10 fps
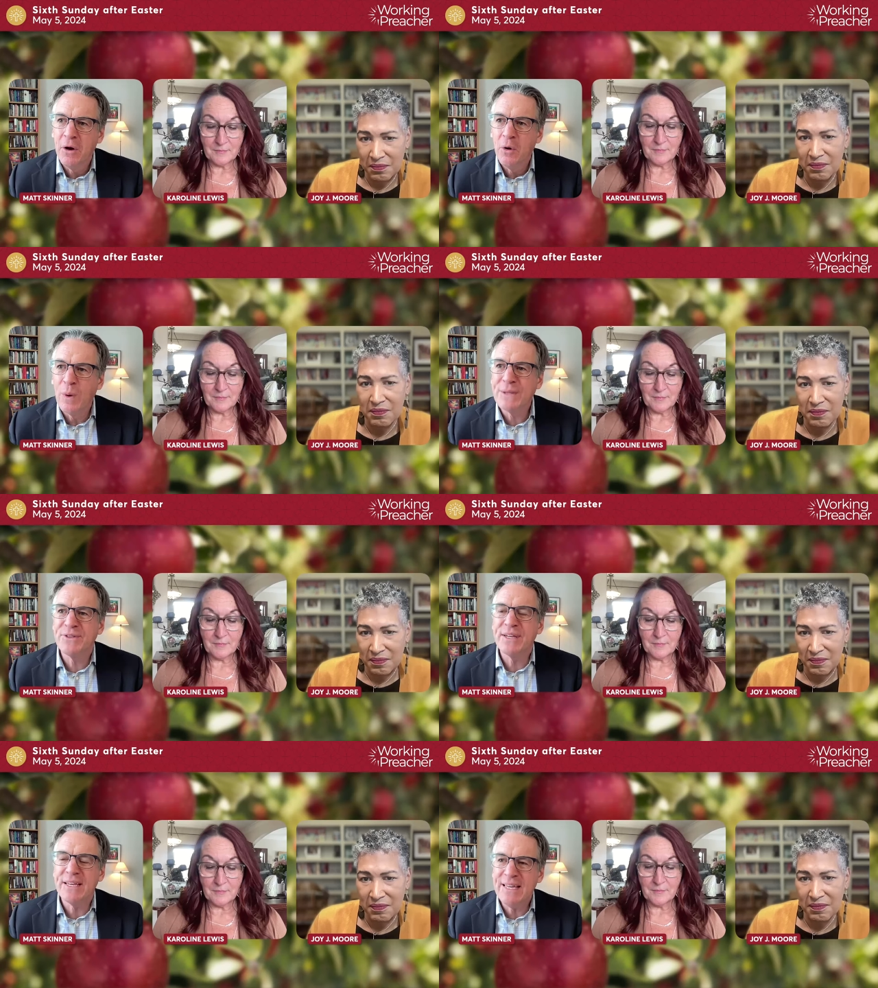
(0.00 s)
Speaker 1: What's
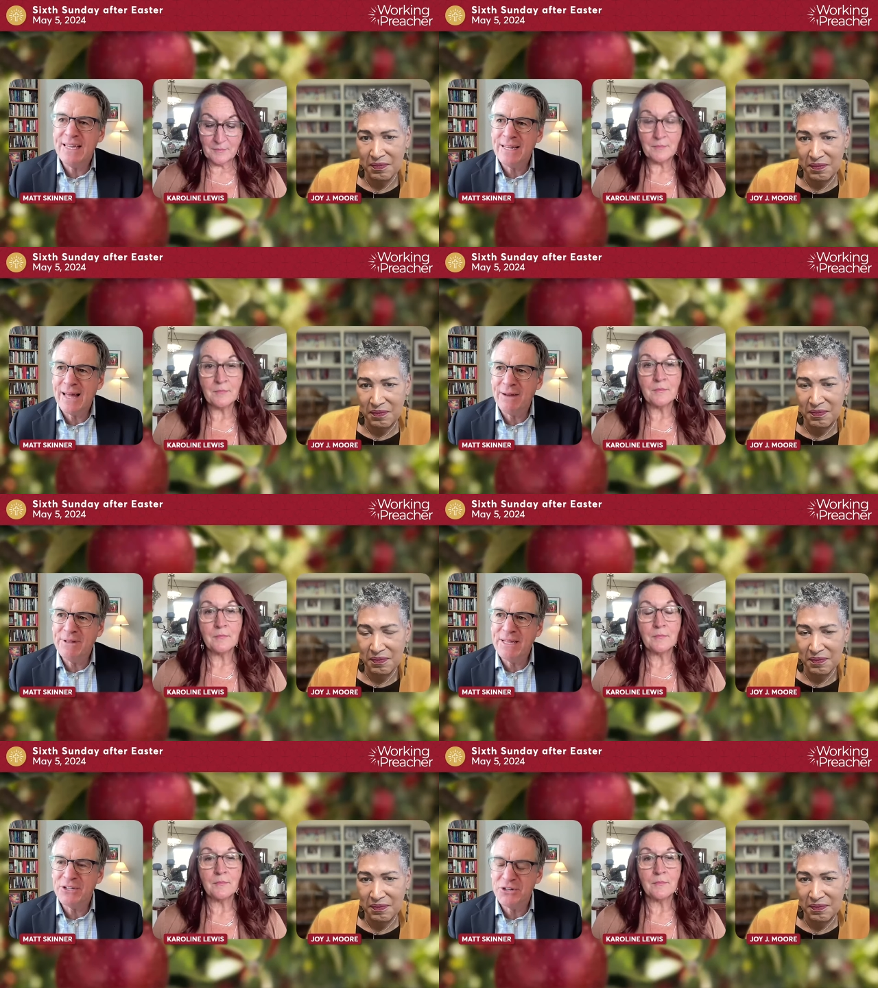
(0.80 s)
the key to that
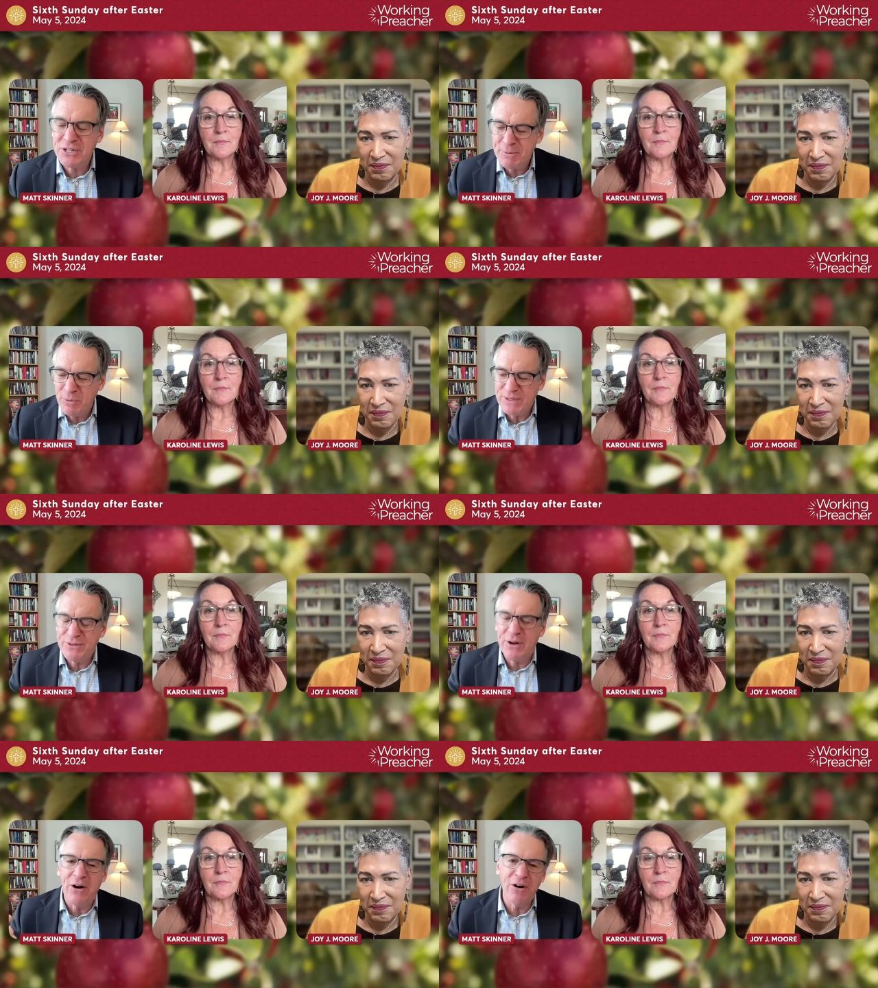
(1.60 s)
relationship, or what's
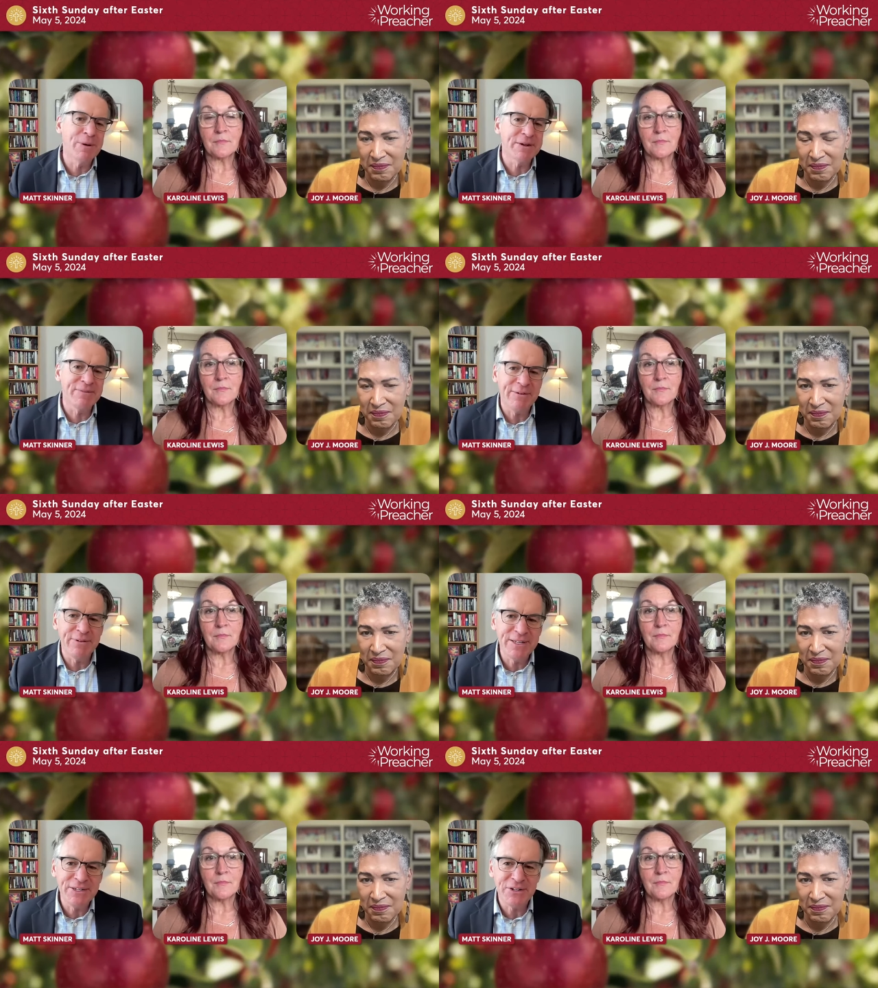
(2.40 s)
the hallmark of that
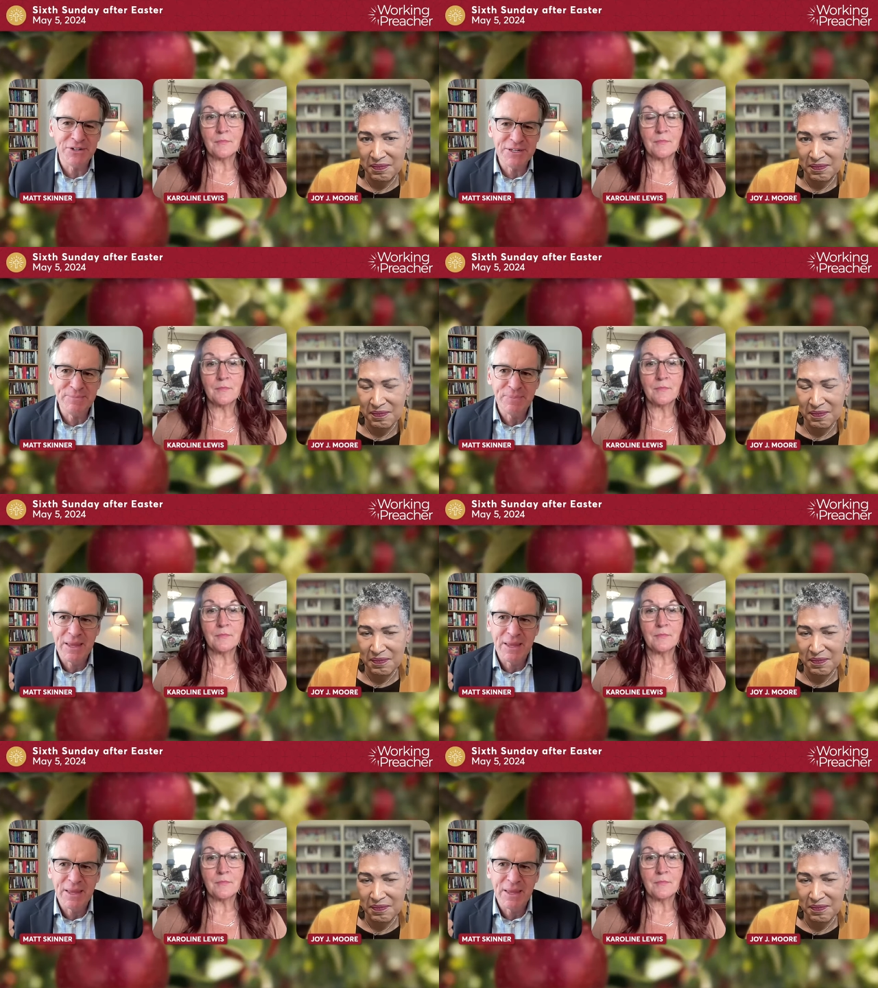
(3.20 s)
relationship?